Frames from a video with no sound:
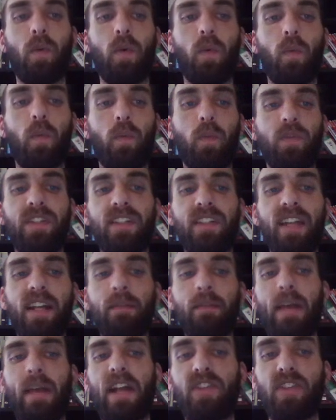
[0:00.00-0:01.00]
detect
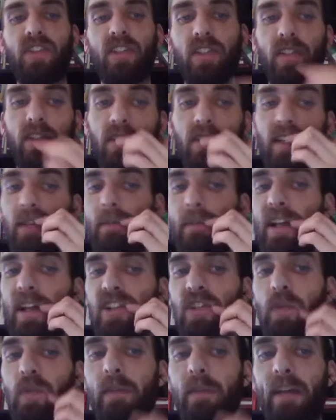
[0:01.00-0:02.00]
magic and
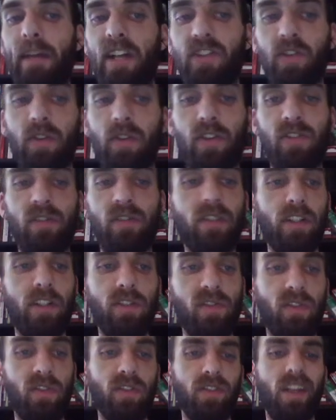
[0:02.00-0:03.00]
read magic are also very
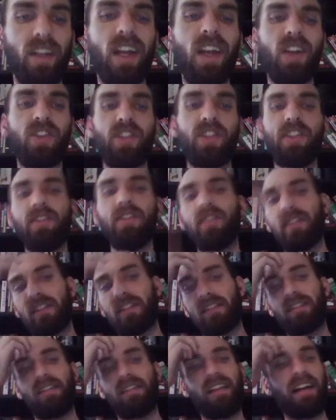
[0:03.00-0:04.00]
useful. Shield is
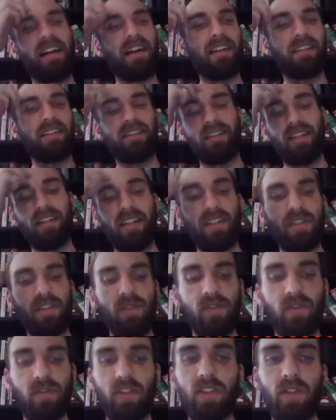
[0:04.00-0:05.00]
not as
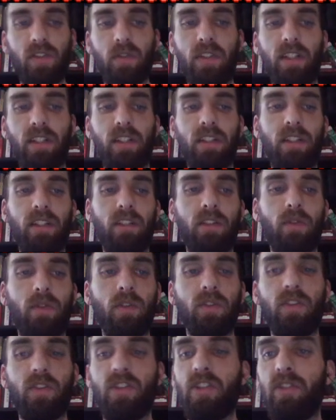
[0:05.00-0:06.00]
useful. It's only you can
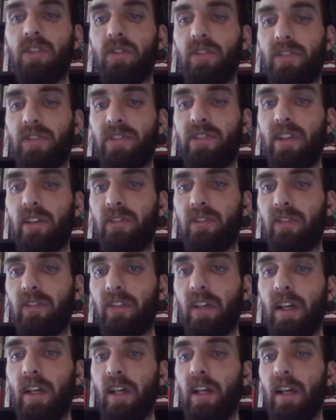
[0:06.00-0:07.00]
only shield yourself,
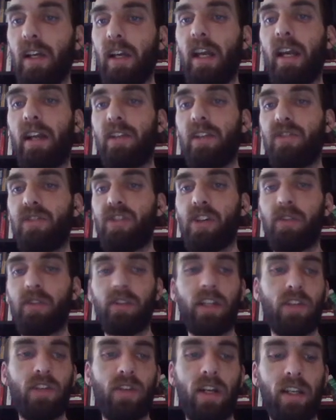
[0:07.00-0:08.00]
and generally I
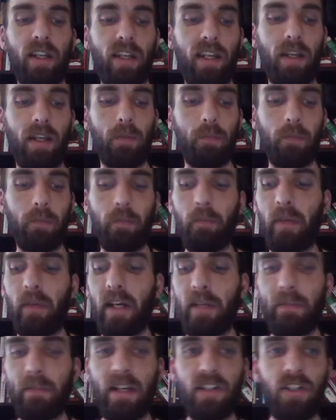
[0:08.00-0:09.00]
try to keep my
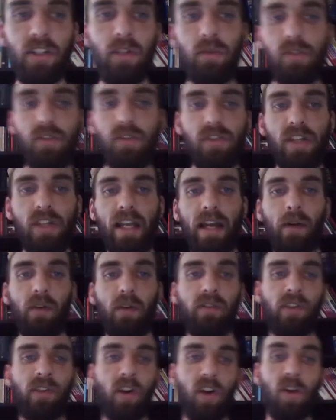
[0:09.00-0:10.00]
magic users out of
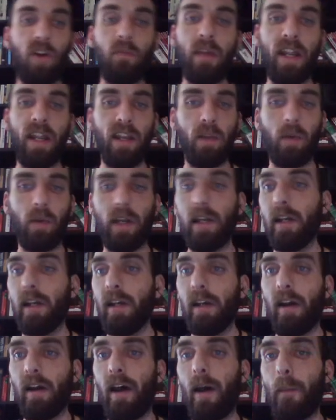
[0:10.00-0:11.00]
harm anyway.
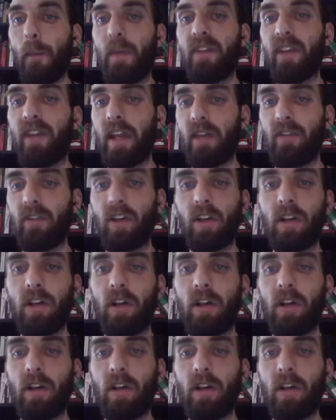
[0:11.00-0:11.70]
If I ever